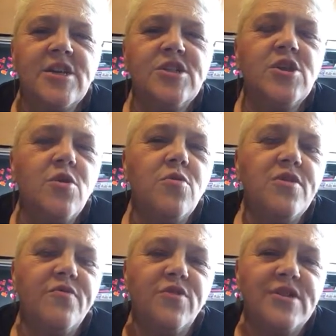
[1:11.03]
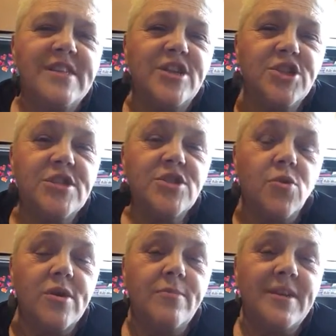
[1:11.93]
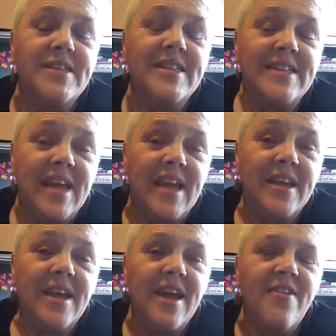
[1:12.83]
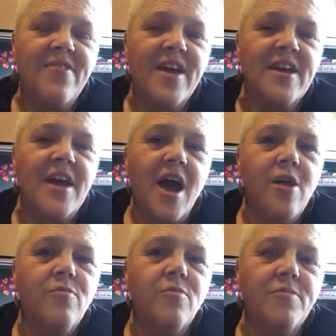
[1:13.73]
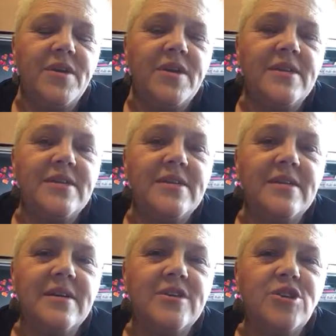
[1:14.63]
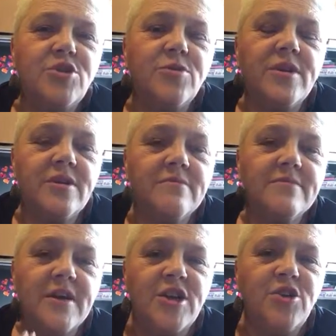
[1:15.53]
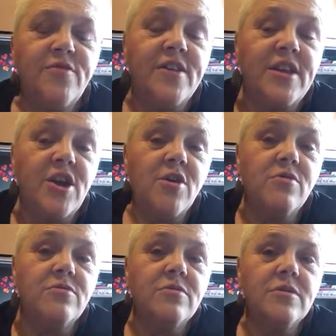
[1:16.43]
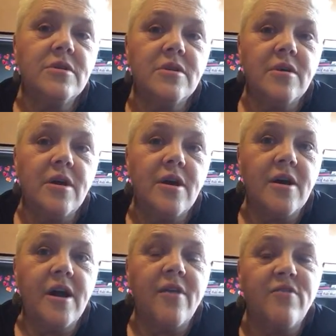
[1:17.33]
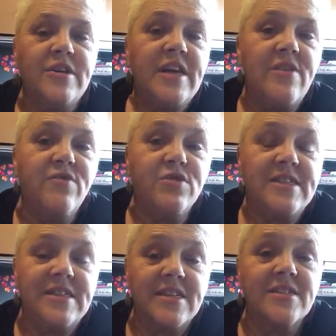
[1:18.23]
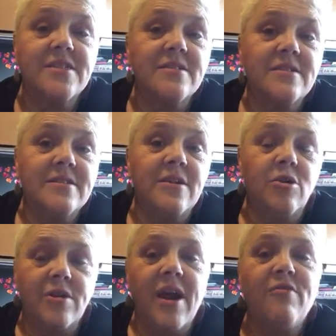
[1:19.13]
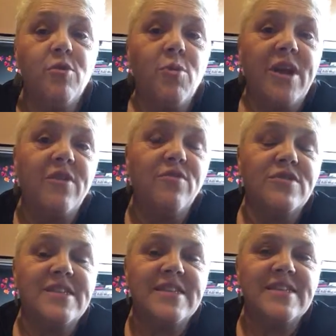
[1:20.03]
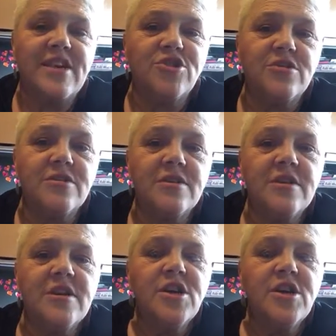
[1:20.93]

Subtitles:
So the first session is going to be today, and then I will be doing a new video every day for every week for 6 sessions.